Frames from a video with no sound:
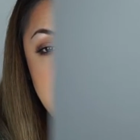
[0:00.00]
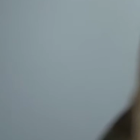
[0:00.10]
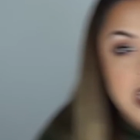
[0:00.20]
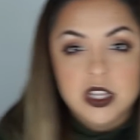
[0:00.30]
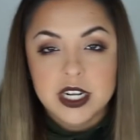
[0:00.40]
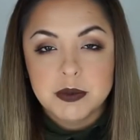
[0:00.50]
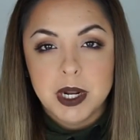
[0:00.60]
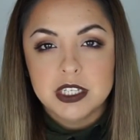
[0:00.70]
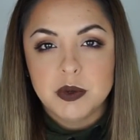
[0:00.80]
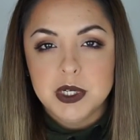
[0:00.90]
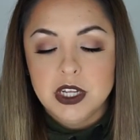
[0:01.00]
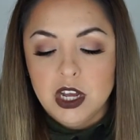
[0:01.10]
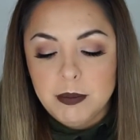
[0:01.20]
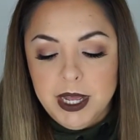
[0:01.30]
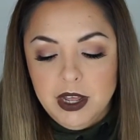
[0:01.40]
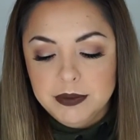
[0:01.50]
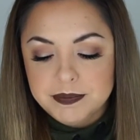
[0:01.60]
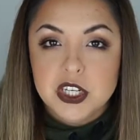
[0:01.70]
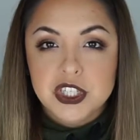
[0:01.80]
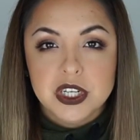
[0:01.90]
So the next product I want to talk about,
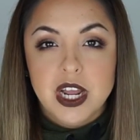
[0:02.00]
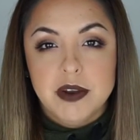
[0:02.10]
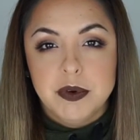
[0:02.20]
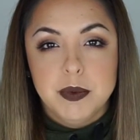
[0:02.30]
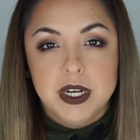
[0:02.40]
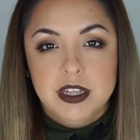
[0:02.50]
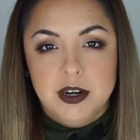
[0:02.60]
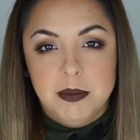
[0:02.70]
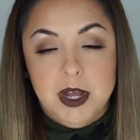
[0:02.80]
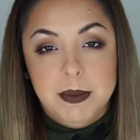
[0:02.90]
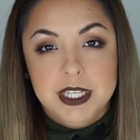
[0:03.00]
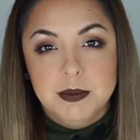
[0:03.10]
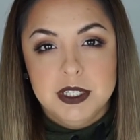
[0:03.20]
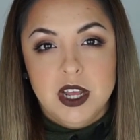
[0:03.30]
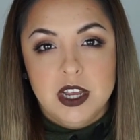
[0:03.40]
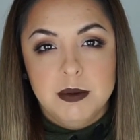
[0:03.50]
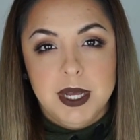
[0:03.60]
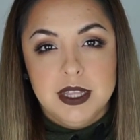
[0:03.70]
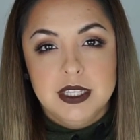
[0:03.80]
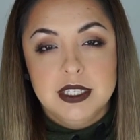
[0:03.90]
pretty sure everyone and their mom has been talking
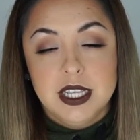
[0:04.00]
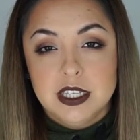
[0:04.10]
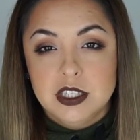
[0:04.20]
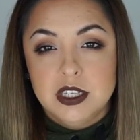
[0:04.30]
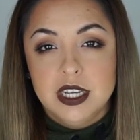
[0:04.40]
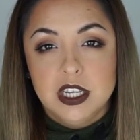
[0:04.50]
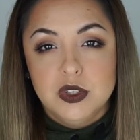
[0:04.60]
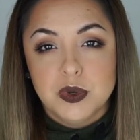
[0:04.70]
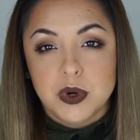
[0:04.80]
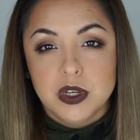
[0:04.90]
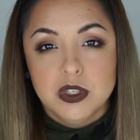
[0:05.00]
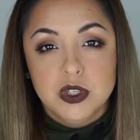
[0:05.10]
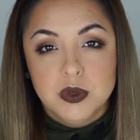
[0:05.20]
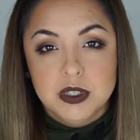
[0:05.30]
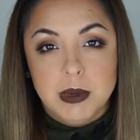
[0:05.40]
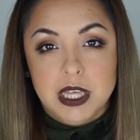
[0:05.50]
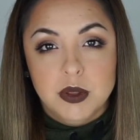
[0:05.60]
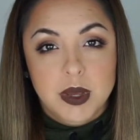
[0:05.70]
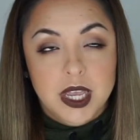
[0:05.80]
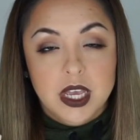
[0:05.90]
about this, thanks to Nikki Tutorials, who is, by
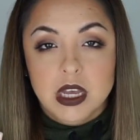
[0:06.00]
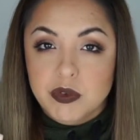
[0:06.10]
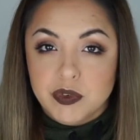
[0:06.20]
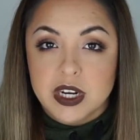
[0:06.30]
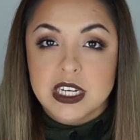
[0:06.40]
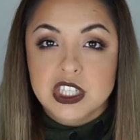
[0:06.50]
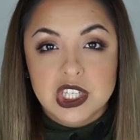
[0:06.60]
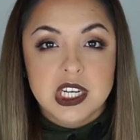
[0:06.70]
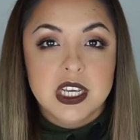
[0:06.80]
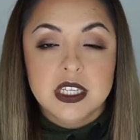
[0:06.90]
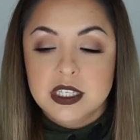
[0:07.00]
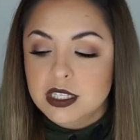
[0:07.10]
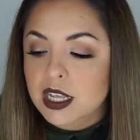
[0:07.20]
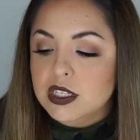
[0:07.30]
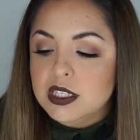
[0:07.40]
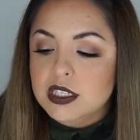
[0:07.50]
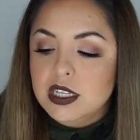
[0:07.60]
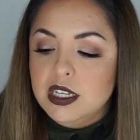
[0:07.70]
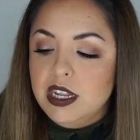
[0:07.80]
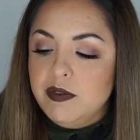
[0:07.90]
the way, a freaking genius. This is the
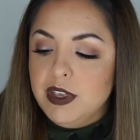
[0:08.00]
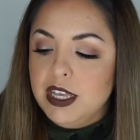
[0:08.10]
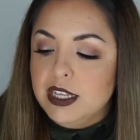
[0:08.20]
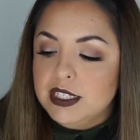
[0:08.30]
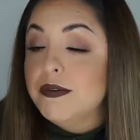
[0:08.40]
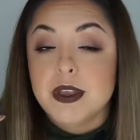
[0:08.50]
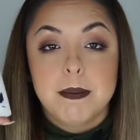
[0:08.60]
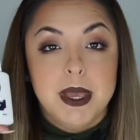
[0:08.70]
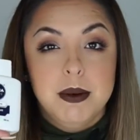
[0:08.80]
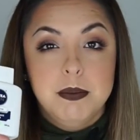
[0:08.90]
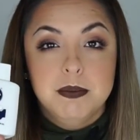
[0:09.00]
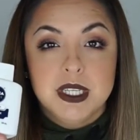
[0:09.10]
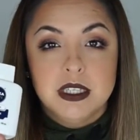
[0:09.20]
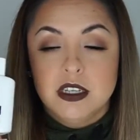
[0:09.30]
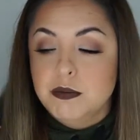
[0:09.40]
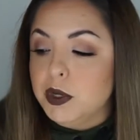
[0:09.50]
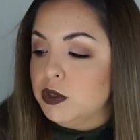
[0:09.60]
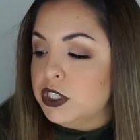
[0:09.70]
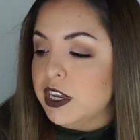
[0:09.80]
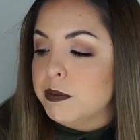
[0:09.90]
Nivea Men Sensitive
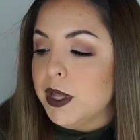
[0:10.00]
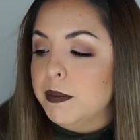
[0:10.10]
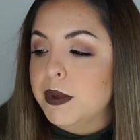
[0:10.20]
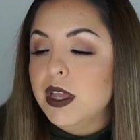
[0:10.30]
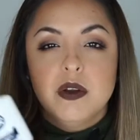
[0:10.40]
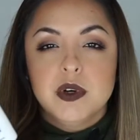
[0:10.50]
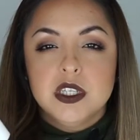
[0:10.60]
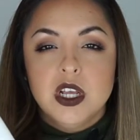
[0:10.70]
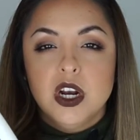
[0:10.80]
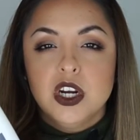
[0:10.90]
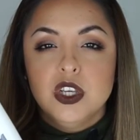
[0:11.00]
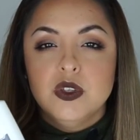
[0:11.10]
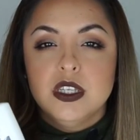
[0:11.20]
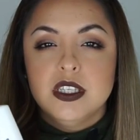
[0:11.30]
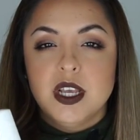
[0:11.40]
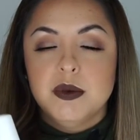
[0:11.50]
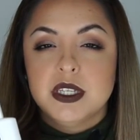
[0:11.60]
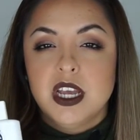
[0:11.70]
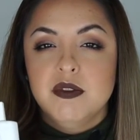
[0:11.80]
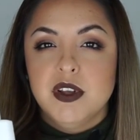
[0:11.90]
Post Shape Balm. When I first saw her use this, I was
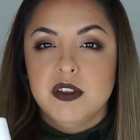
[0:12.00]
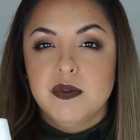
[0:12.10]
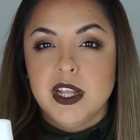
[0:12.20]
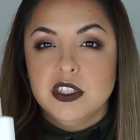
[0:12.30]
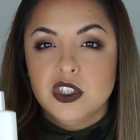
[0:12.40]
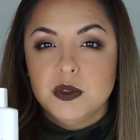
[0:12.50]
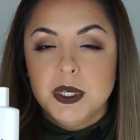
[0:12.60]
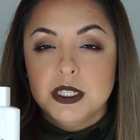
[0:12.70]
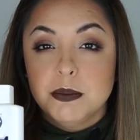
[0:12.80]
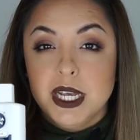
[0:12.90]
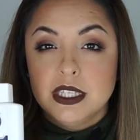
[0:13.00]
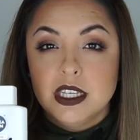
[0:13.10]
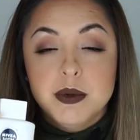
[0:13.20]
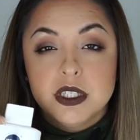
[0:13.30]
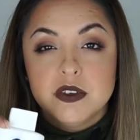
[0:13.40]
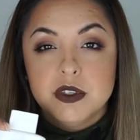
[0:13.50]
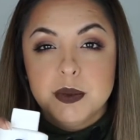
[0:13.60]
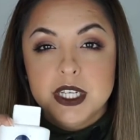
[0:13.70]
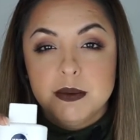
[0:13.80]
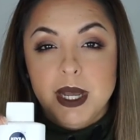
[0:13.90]
kind of on the fence just because I was nervous
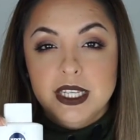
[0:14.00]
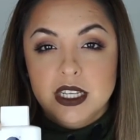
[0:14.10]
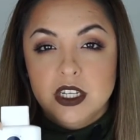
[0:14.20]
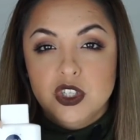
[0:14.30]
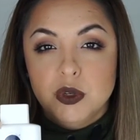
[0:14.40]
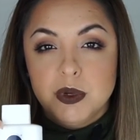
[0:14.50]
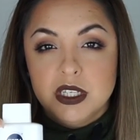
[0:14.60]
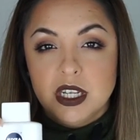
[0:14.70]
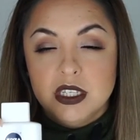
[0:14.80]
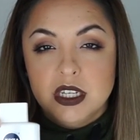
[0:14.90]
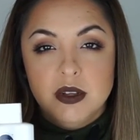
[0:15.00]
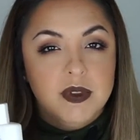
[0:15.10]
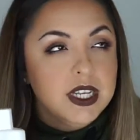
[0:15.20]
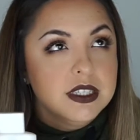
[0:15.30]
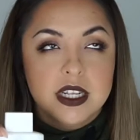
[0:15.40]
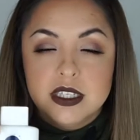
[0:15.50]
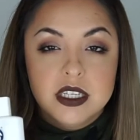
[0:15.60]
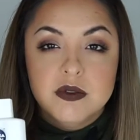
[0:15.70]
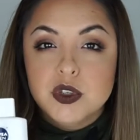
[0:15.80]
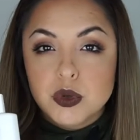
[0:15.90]
because my skin is super sensitive, like
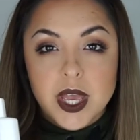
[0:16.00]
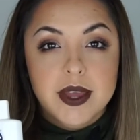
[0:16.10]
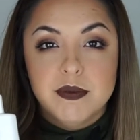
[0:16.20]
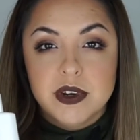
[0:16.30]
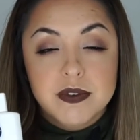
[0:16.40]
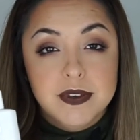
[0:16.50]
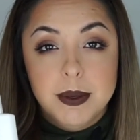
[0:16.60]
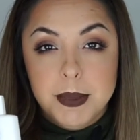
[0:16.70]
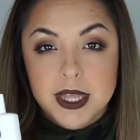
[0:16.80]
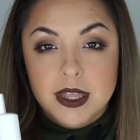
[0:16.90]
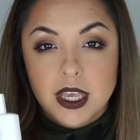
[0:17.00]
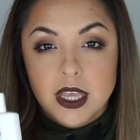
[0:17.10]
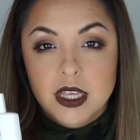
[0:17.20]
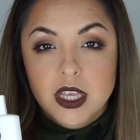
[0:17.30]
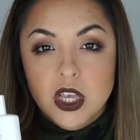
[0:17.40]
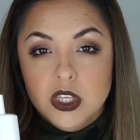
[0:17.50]
sensitive to every flippin' thing.